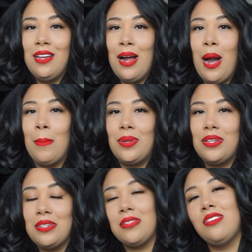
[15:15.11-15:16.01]
I'm
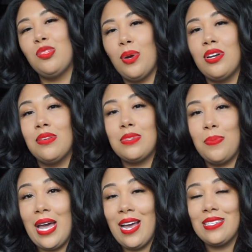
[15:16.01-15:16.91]
clearly smart enough to
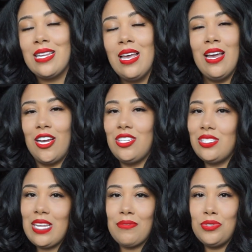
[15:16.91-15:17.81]
pass. I
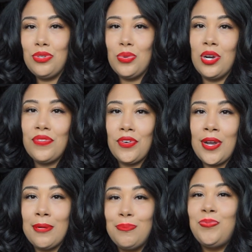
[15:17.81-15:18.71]
just have to do the work for
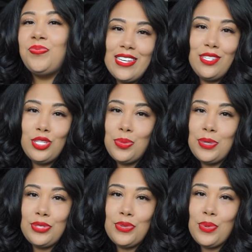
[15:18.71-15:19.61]
it. Thank you so
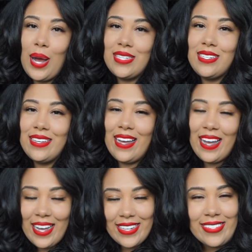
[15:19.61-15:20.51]
much for watching,
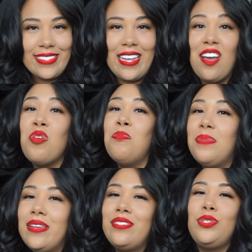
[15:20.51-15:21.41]
guys. I
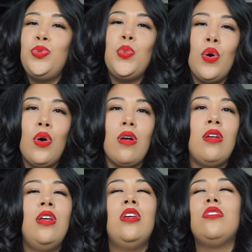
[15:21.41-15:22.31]
miss you all
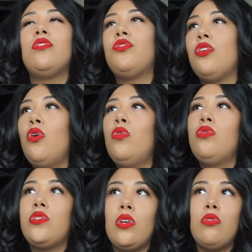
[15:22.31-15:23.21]
so
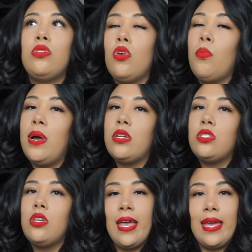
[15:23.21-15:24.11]

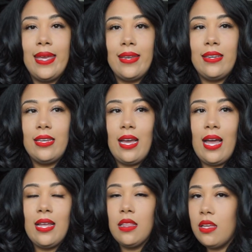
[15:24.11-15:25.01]
much, and
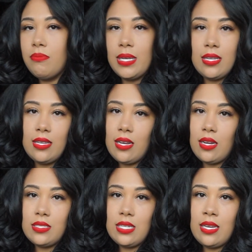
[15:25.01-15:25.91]
I love making
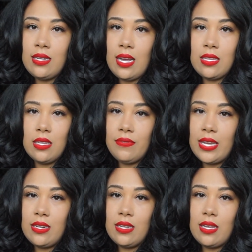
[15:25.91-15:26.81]
content. I love
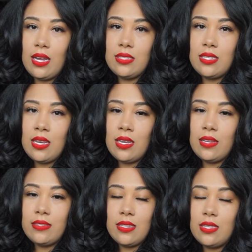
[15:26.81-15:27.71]
editing content,
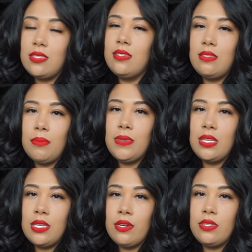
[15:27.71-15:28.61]
and this is
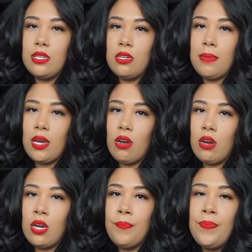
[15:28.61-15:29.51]
something near and dear to my
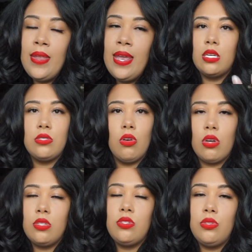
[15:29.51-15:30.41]
heart, and
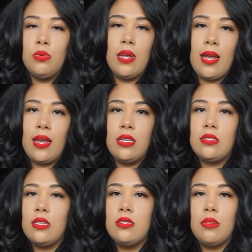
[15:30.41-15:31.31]
talking to you
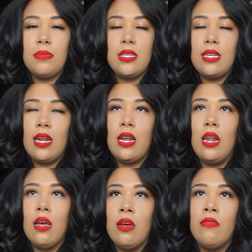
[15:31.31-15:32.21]
guys is something that I
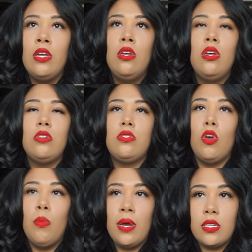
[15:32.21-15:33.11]
love
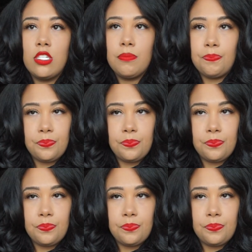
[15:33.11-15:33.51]
so much.